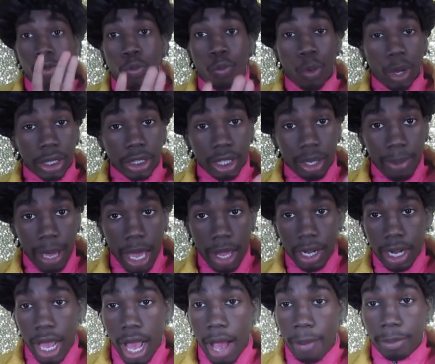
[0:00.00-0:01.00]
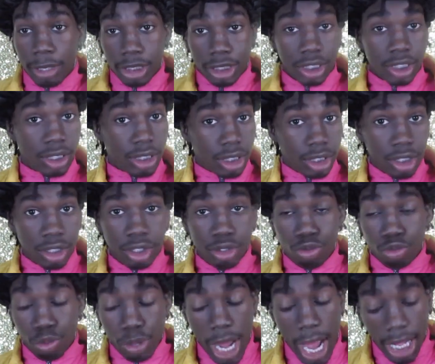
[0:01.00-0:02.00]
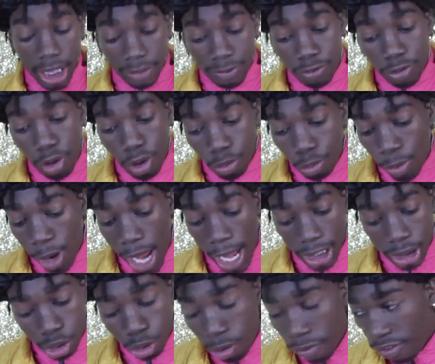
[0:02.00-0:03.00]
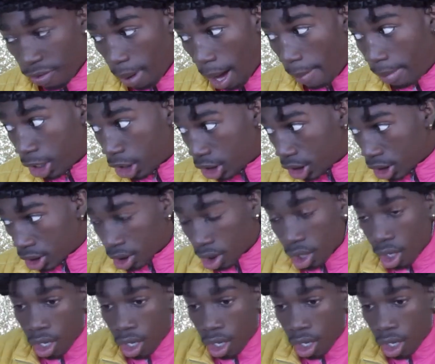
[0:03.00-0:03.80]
one thing about it, I'm gonna just react to it for my bitches.